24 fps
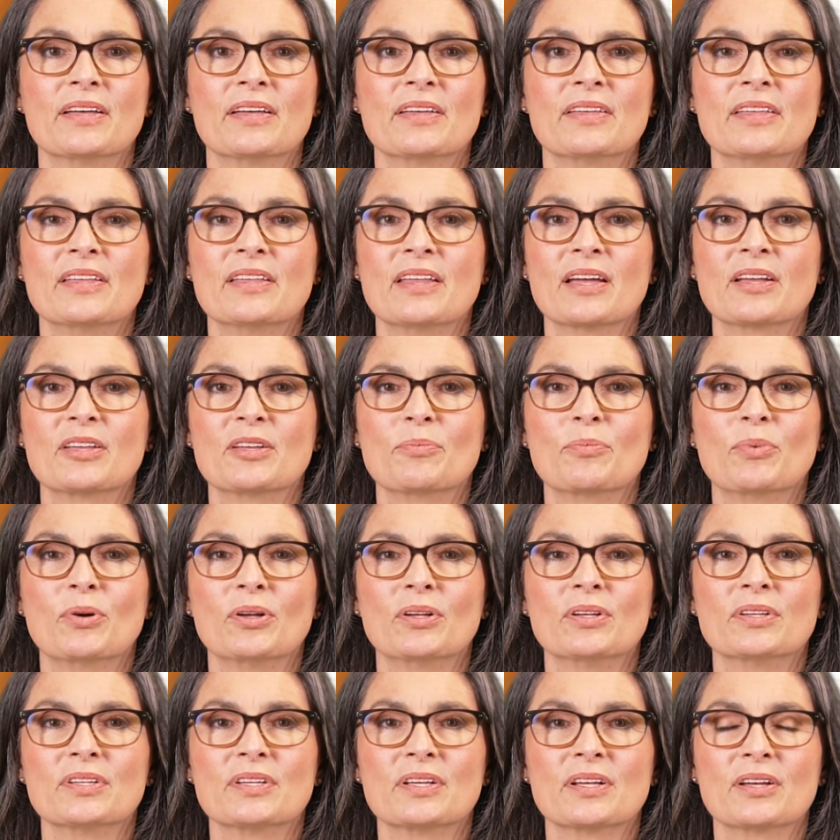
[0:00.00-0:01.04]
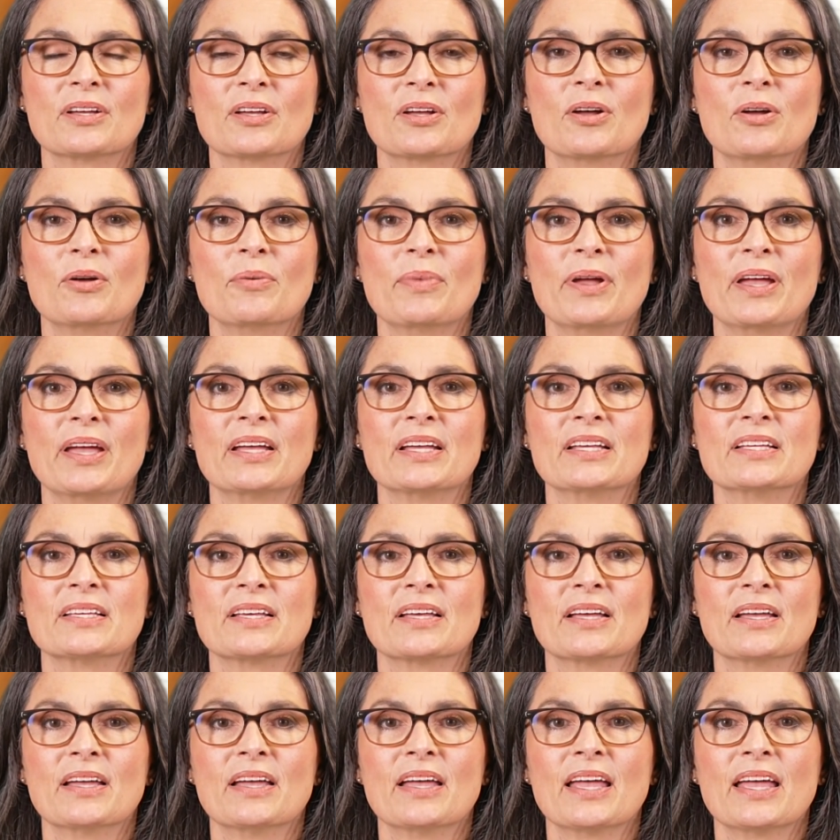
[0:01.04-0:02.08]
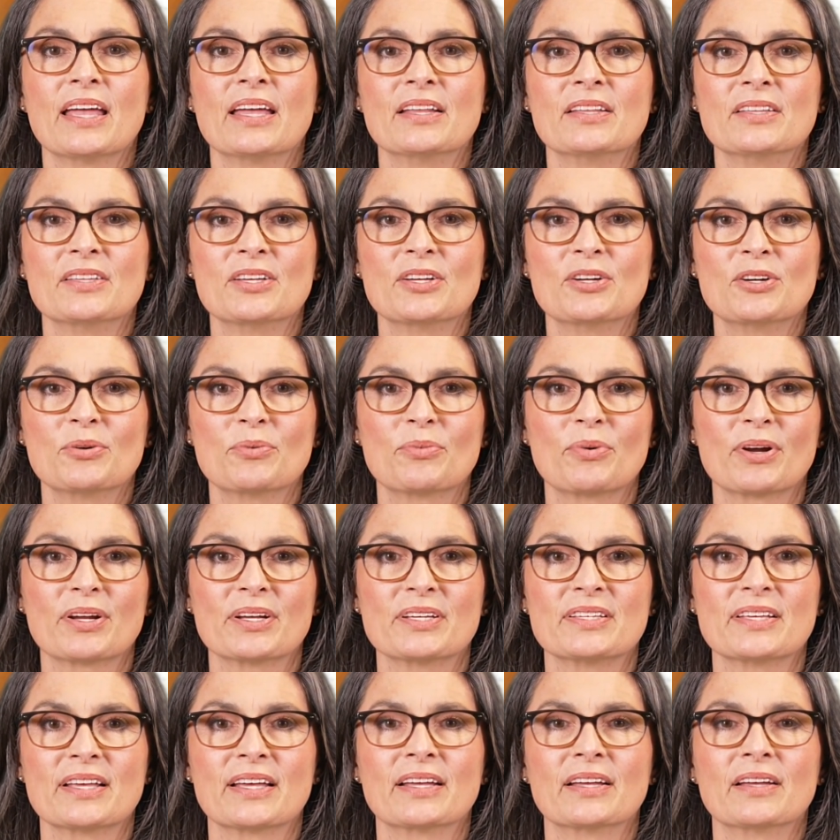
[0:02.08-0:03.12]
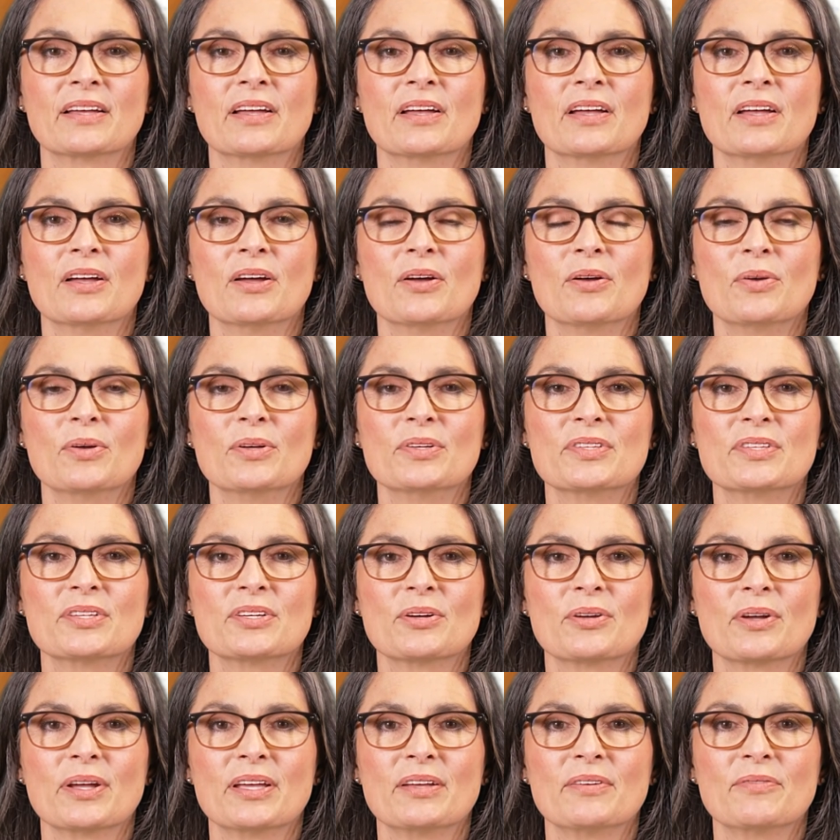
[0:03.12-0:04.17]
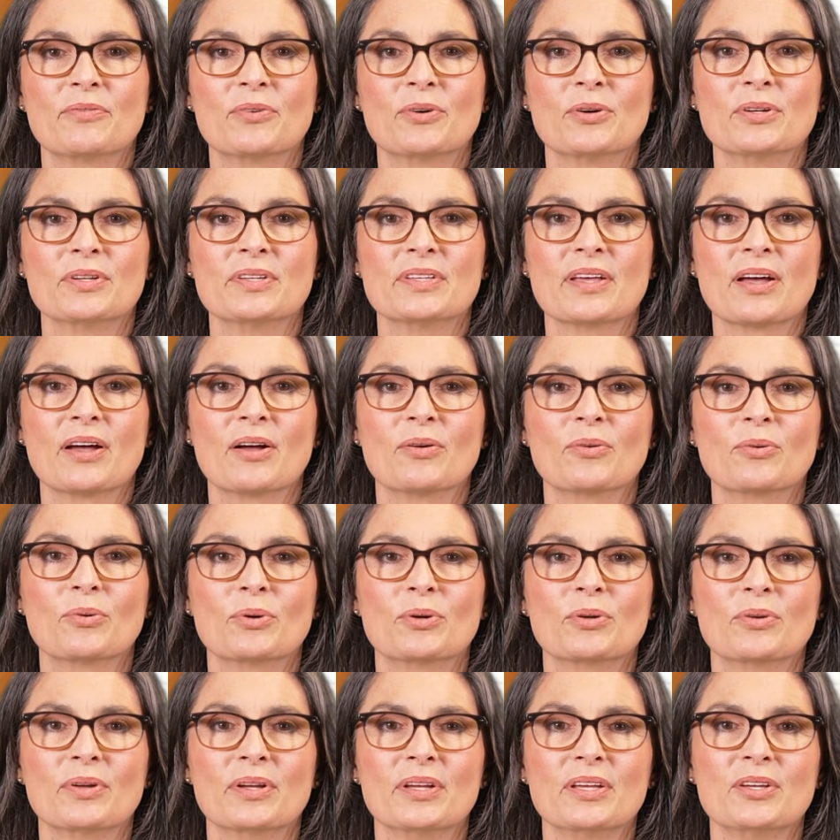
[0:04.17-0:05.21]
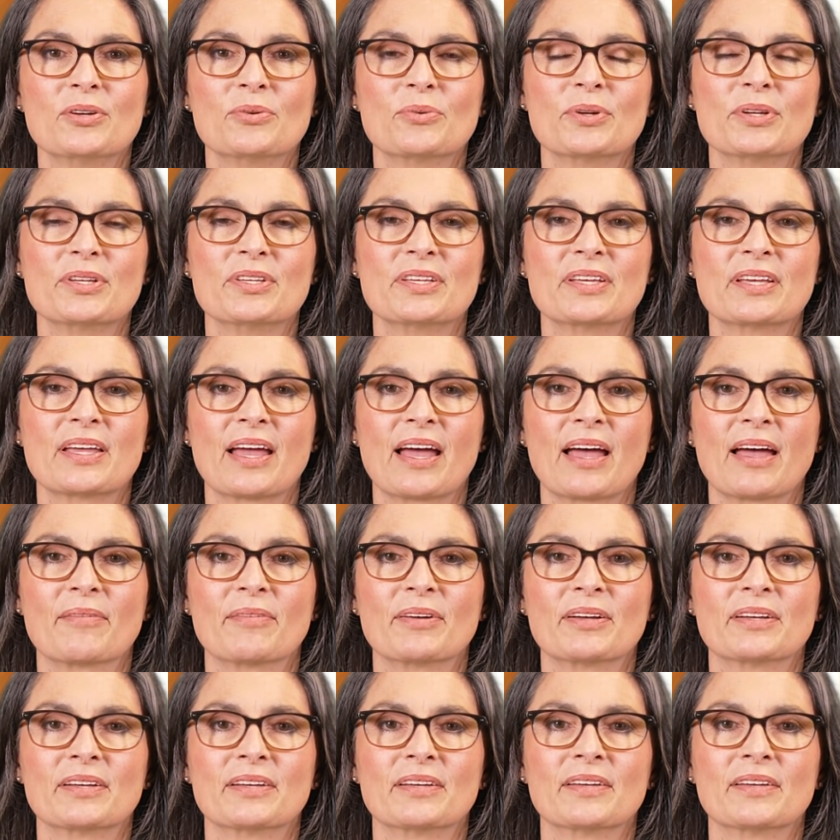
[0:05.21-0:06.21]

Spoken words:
deductibles, copays, and tier pricing will still influence how quickly you reach the cap.